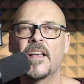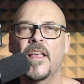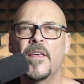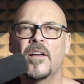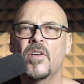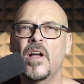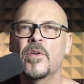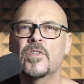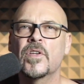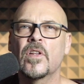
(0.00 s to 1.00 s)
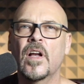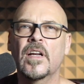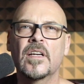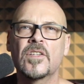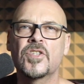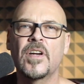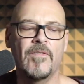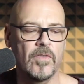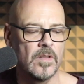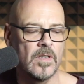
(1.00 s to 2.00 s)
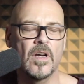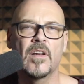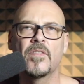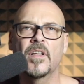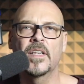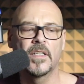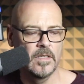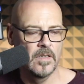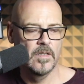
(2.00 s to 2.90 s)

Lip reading: And then I'll go into like a shuffle, kind of like a...